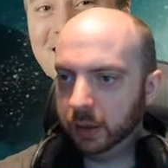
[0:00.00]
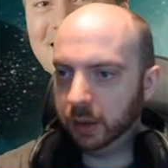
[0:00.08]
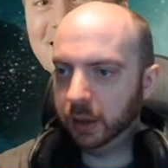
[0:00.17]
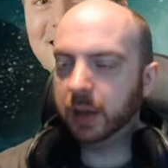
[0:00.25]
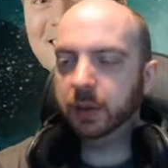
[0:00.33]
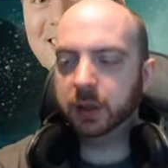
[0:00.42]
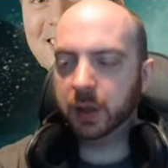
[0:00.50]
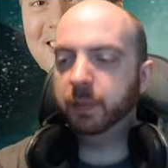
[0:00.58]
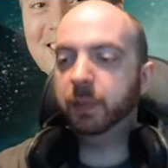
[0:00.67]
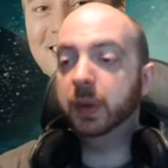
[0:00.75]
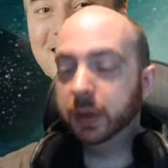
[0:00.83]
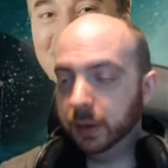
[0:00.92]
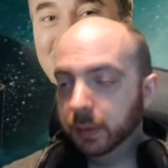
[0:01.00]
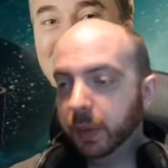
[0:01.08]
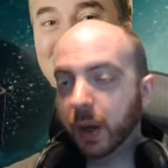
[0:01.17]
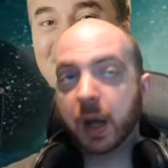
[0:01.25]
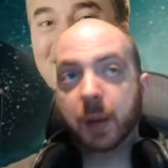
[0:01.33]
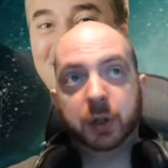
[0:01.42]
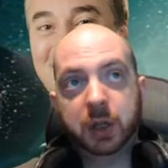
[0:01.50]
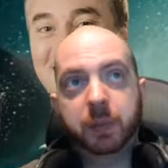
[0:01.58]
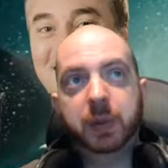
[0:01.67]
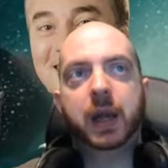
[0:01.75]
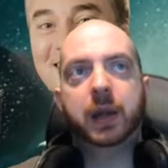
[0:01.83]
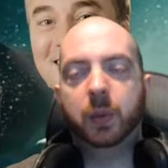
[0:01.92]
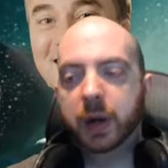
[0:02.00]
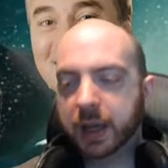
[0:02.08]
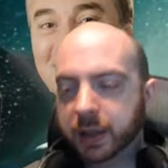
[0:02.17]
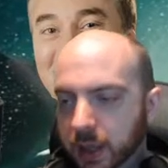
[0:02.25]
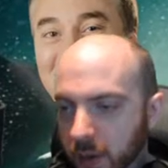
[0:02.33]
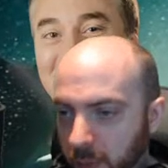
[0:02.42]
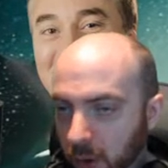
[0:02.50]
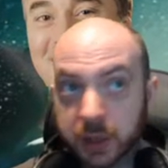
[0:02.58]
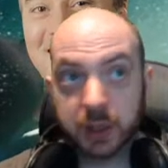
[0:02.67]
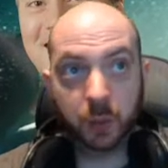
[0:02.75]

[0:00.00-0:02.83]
Okay, so blowing up your ship and getting the 1 SCU box still